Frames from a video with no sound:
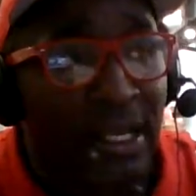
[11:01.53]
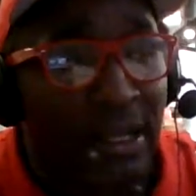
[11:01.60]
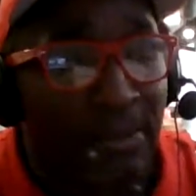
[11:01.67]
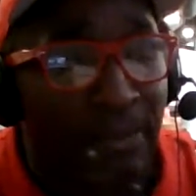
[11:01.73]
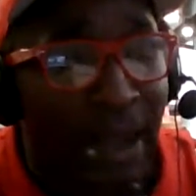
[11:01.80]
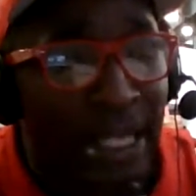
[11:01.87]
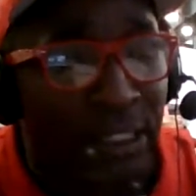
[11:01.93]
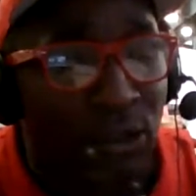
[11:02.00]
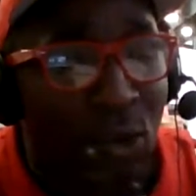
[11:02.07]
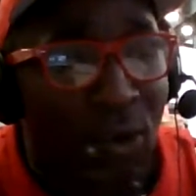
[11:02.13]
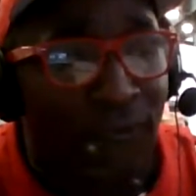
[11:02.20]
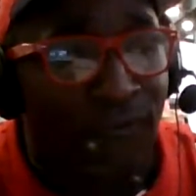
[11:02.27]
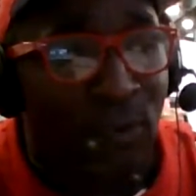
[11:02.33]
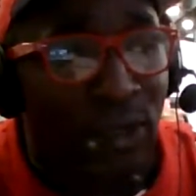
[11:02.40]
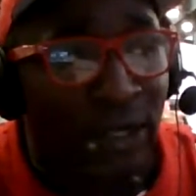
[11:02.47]
by a score
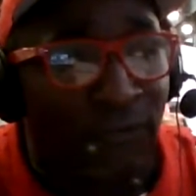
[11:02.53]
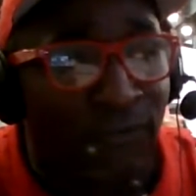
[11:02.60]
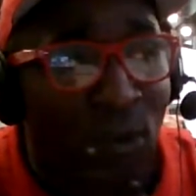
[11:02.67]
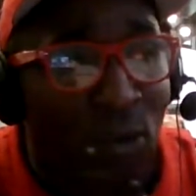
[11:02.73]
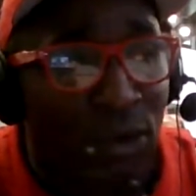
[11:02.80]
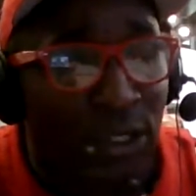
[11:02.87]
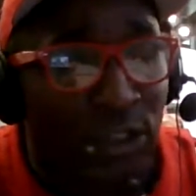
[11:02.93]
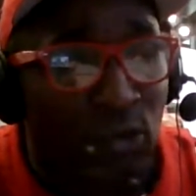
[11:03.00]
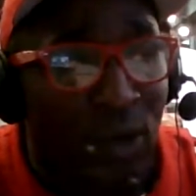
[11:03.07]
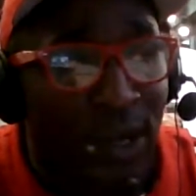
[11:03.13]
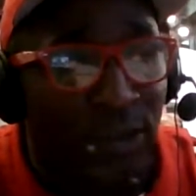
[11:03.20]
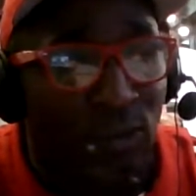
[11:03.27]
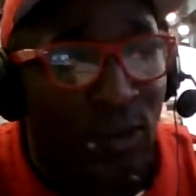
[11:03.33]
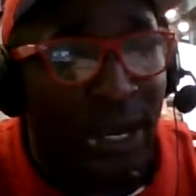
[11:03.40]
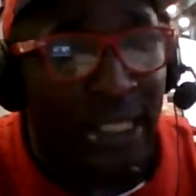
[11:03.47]
of
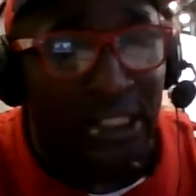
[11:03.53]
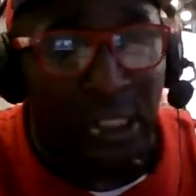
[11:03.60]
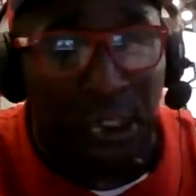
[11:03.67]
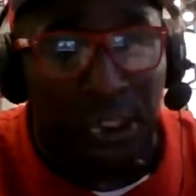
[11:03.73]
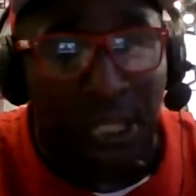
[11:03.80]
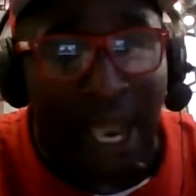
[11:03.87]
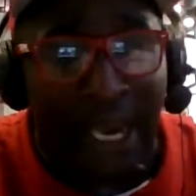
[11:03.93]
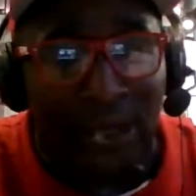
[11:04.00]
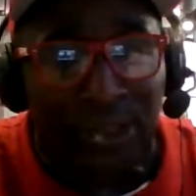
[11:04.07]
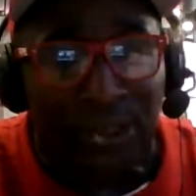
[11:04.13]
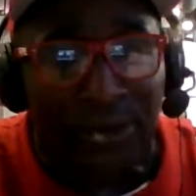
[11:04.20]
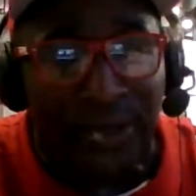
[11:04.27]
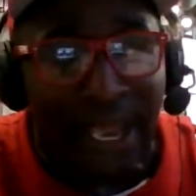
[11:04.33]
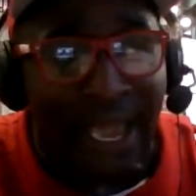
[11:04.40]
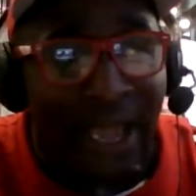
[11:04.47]
44-23, as the Niners
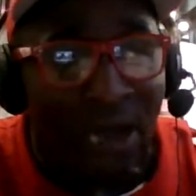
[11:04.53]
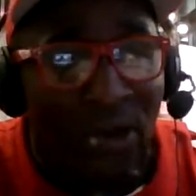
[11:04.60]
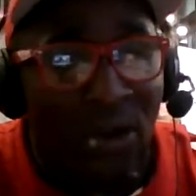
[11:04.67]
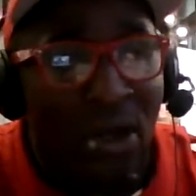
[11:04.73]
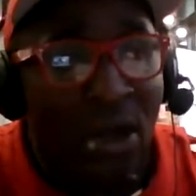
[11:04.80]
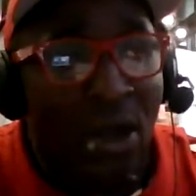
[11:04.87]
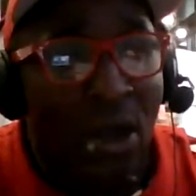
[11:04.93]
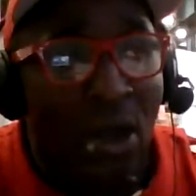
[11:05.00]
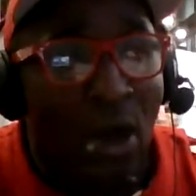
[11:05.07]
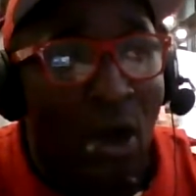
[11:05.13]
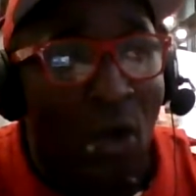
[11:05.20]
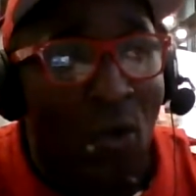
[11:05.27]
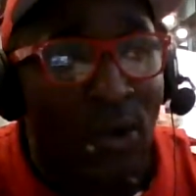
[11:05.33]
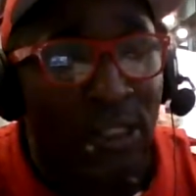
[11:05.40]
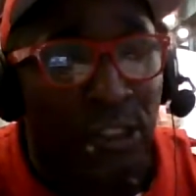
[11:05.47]
are now
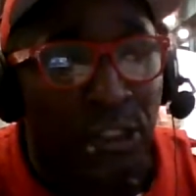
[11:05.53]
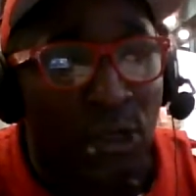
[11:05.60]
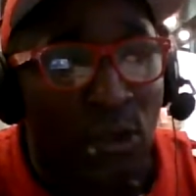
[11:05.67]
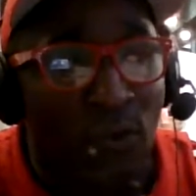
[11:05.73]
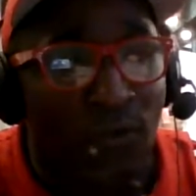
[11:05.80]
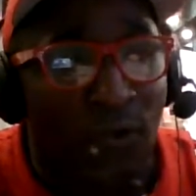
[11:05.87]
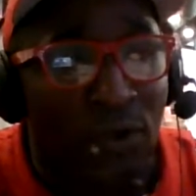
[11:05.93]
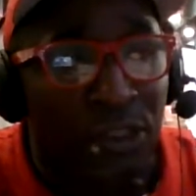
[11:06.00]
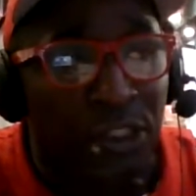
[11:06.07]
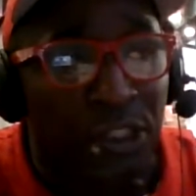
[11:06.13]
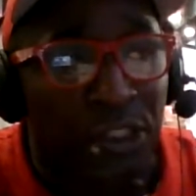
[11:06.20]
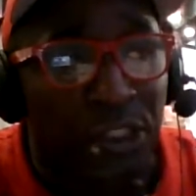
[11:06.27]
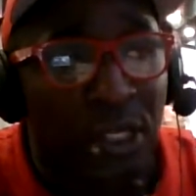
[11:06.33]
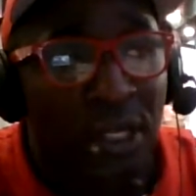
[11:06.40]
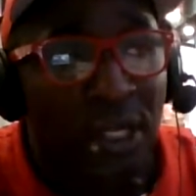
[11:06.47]
0-2
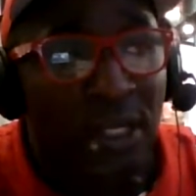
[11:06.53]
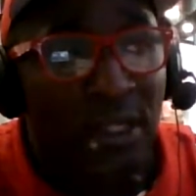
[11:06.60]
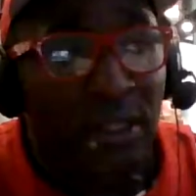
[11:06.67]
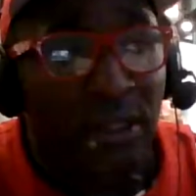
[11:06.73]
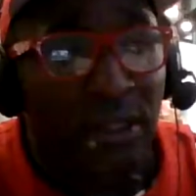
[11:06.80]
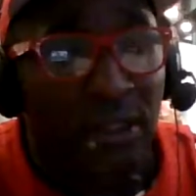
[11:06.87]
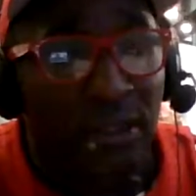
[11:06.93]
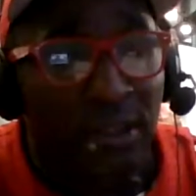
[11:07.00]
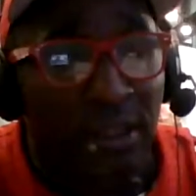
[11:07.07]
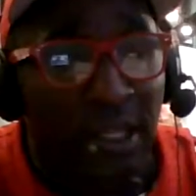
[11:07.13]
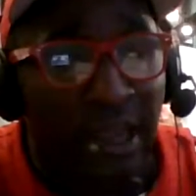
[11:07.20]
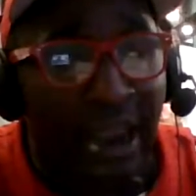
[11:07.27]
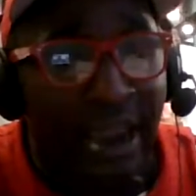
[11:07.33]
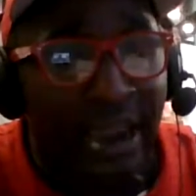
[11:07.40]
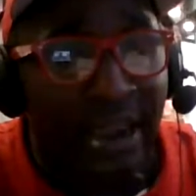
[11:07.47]
versus
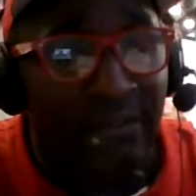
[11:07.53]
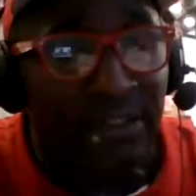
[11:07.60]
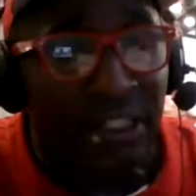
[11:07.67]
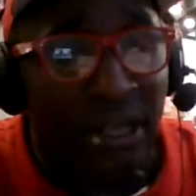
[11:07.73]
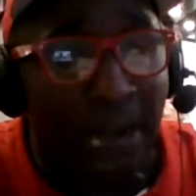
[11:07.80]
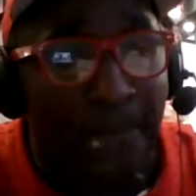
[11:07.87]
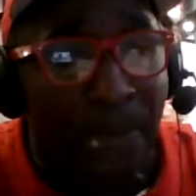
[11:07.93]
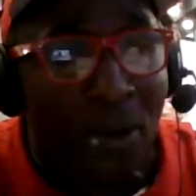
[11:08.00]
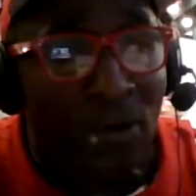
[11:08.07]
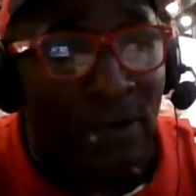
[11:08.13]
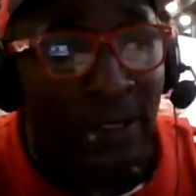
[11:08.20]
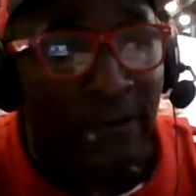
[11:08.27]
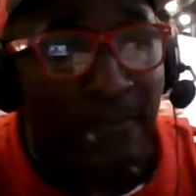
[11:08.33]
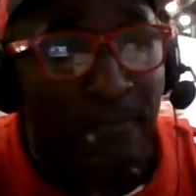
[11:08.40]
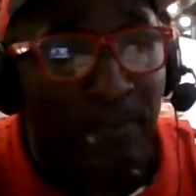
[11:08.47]
the AFC
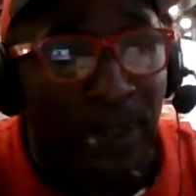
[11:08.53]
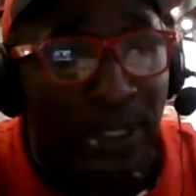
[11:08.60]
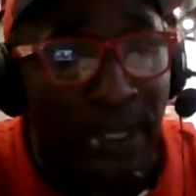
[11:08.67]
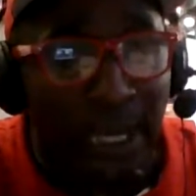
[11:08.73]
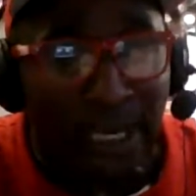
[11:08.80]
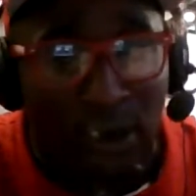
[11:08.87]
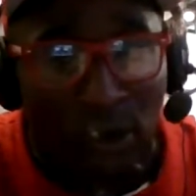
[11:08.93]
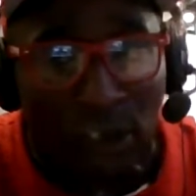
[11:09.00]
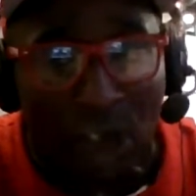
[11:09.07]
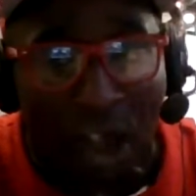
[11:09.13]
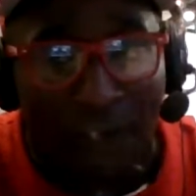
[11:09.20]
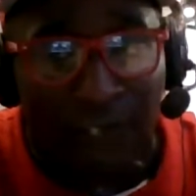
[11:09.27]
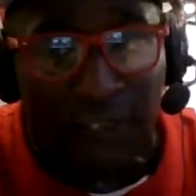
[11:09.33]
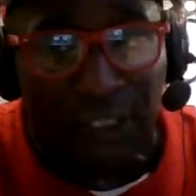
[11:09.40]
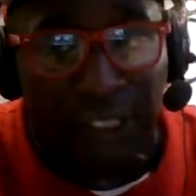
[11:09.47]
opponent in
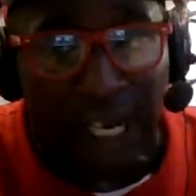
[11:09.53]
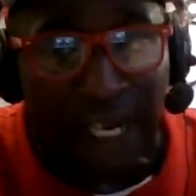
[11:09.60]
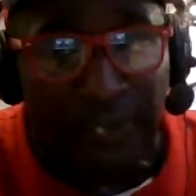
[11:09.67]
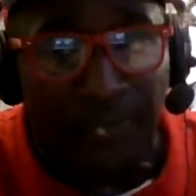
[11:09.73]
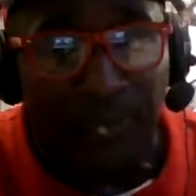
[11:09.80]
interconference game.